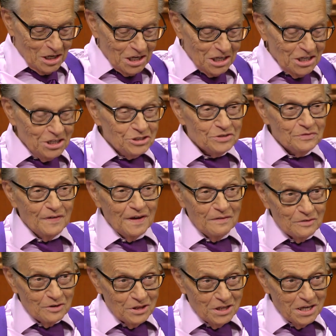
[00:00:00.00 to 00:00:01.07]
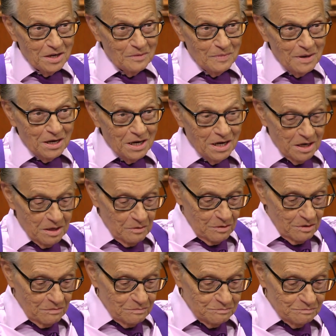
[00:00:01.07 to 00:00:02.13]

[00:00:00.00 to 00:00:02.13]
Least favorite thing about Hollywood?